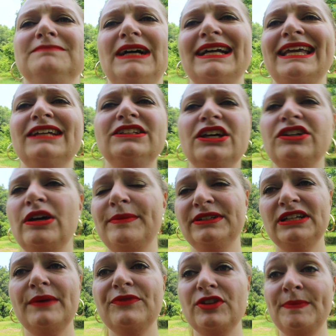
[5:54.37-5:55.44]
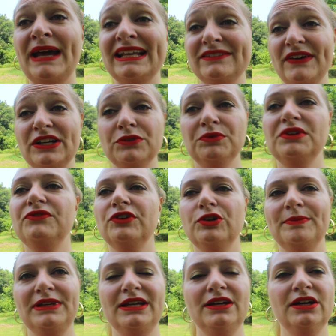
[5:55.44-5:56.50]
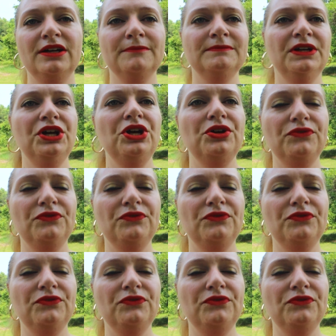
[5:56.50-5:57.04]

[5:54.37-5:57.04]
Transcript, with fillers: I can't tell you how many times in the past I've had to refilm um,